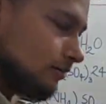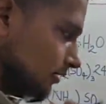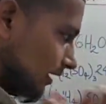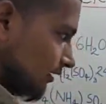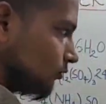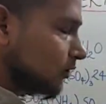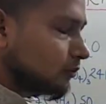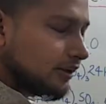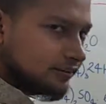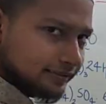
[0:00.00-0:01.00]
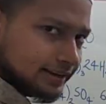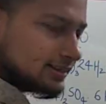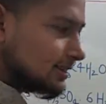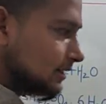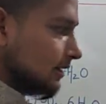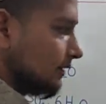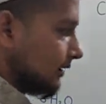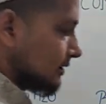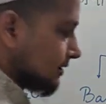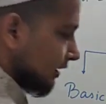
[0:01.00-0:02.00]
and you want to take risk,
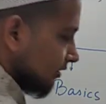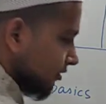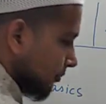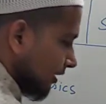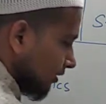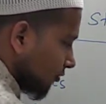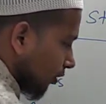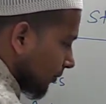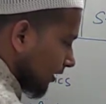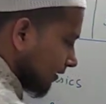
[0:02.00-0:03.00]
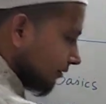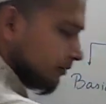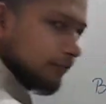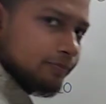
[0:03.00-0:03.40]
then study VBT from here